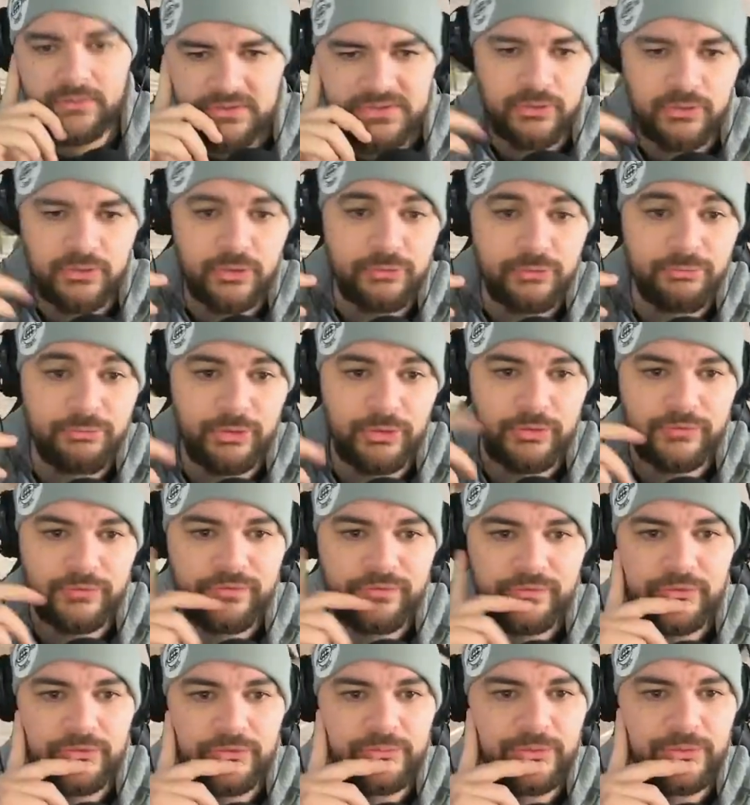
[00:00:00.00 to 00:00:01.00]
It's a good move. And
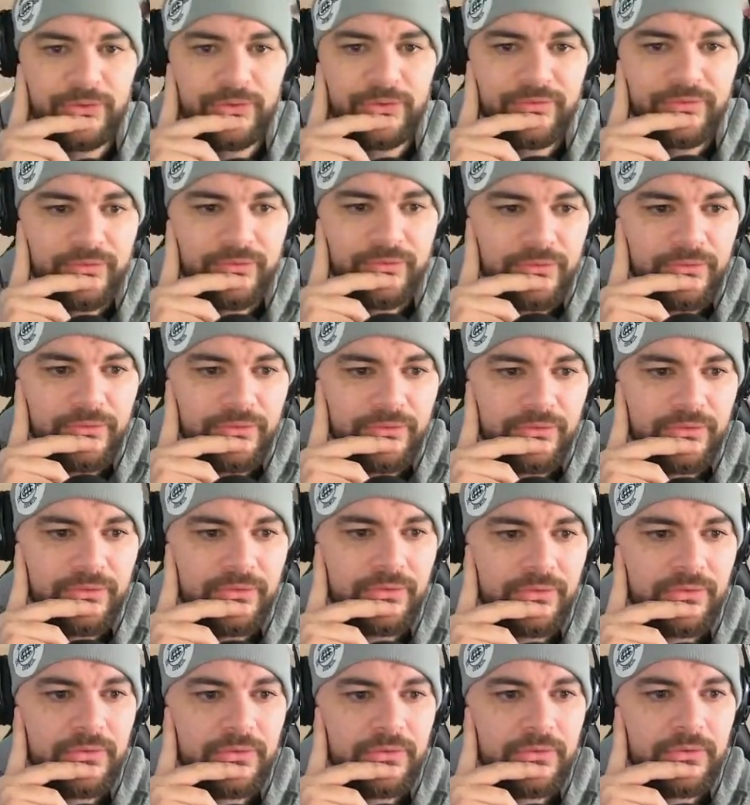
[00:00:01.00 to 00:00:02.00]
impressive good move. in
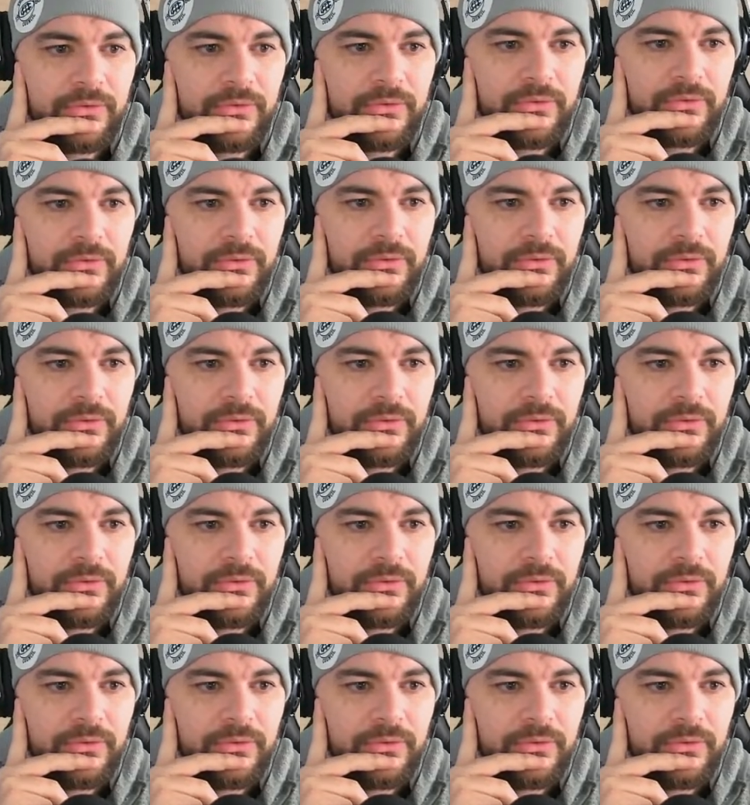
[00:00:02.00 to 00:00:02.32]
spots.